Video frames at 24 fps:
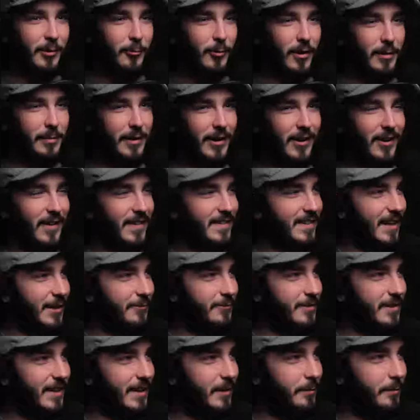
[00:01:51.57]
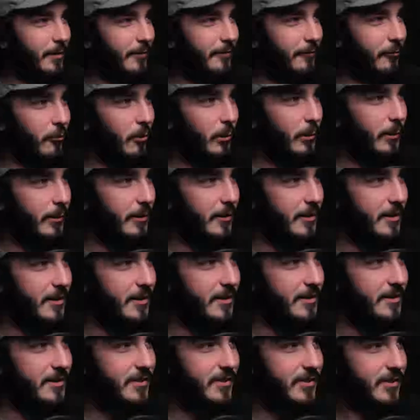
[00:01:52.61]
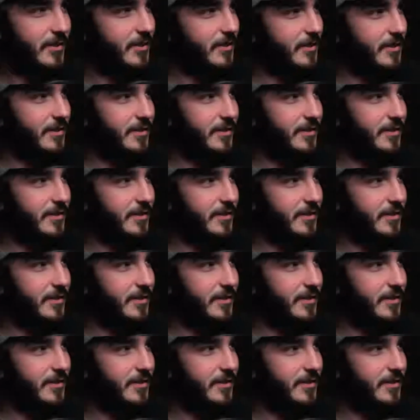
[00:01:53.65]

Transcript: But what about all the times we did it before we were cursed?